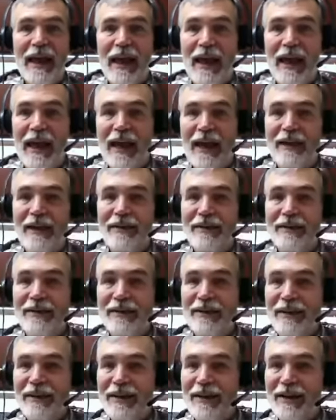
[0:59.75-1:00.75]
And
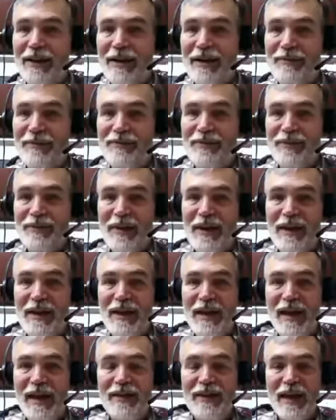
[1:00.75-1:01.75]

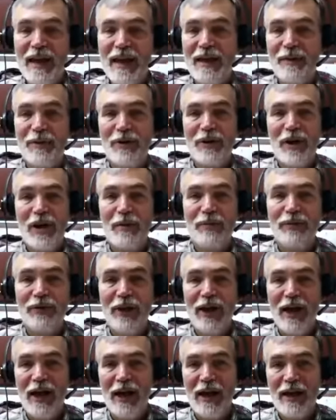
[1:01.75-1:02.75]
in the end, I'm going to
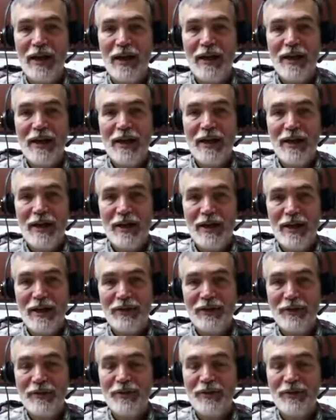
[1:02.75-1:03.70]
apply some